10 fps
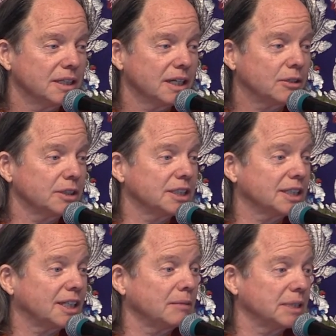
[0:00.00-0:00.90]
according
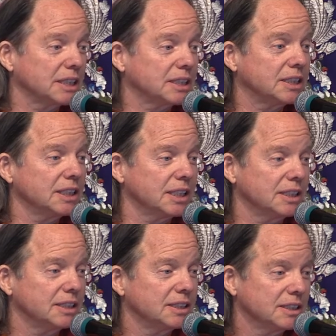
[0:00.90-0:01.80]
to
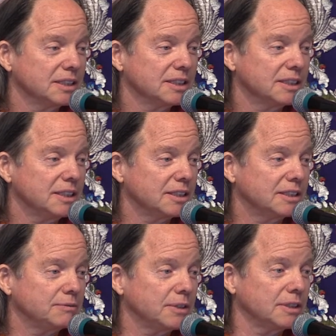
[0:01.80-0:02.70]
Kamalashila, is
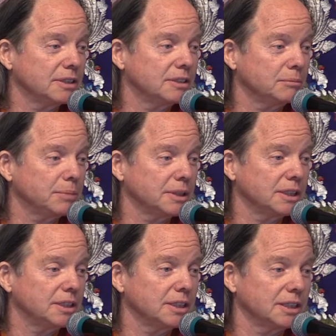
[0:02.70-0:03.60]
devoted to
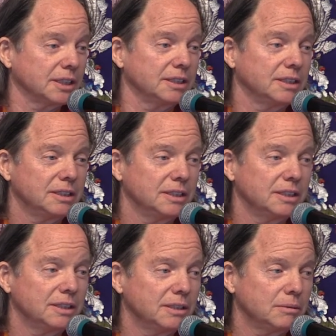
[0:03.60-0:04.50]
bodhicitta.
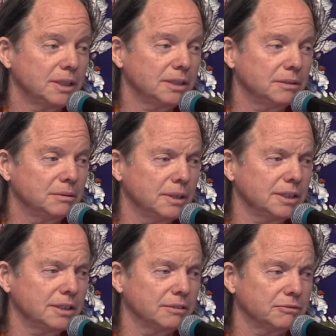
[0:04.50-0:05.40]
What,
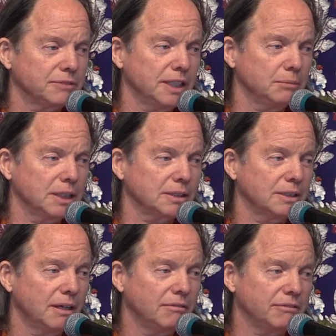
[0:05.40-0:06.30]
what's the
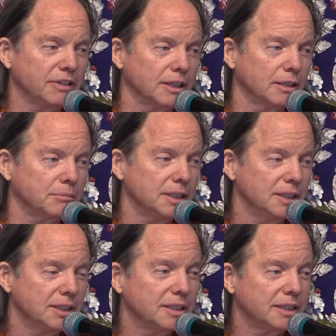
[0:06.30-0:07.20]
famous verb
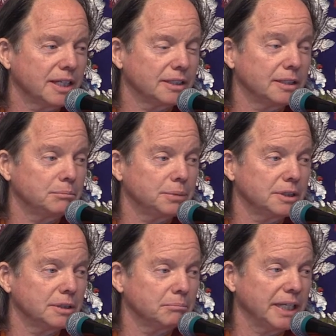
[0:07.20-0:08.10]
that the
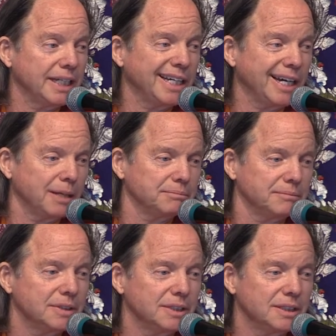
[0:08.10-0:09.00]
Buddha made up
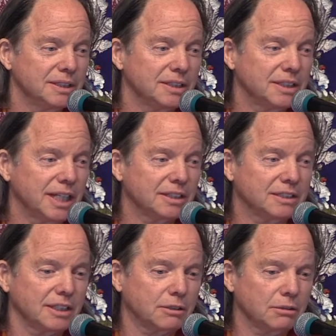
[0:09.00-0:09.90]
that's
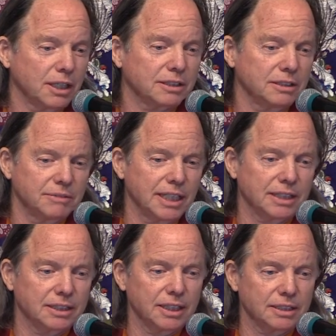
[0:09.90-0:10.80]
the crux of
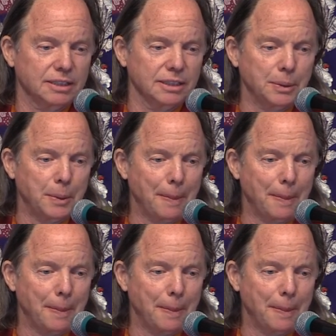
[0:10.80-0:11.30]
that section?